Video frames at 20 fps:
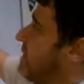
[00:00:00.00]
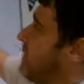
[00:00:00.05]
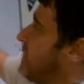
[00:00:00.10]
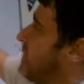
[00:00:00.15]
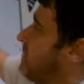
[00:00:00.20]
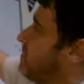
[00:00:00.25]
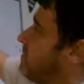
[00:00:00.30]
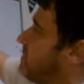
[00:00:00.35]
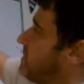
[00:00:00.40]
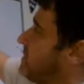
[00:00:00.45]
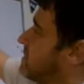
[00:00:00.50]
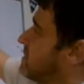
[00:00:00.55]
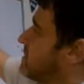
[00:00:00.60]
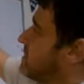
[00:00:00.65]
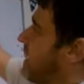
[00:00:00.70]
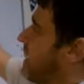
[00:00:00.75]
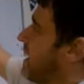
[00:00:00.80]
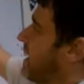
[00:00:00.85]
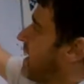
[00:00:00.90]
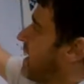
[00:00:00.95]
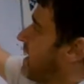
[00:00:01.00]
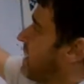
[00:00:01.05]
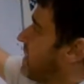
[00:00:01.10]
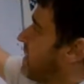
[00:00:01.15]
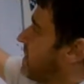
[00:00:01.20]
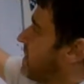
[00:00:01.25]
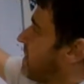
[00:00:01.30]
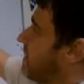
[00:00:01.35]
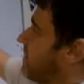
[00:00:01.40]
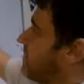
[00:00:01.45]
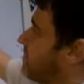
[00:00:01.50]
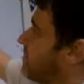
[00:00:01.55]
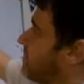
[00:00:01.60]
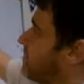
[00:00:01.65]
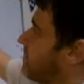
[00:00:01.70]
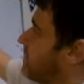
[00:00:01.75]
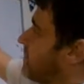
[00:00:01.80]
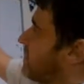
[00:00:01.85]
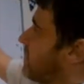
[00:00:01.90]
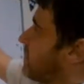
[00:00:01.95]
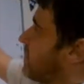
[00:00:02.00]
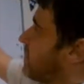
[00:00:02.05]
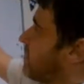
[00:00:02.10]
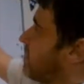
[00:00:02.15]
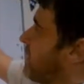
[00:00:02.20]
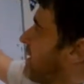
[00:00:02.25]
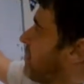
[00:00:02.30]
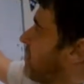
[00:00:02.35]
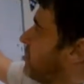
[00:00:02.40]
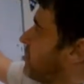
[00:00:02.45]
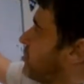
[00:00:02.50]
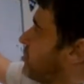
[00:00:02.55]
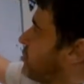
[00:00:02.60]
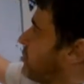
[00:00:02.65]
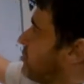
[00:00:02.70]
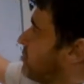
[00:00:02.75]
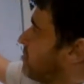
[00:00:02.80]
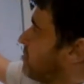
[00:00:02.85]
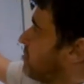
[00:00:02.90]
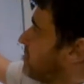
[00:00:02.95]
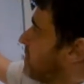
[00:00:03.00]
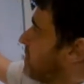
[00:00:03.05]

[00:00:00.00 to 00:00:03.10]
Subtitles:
And they're in the sky on a parachute.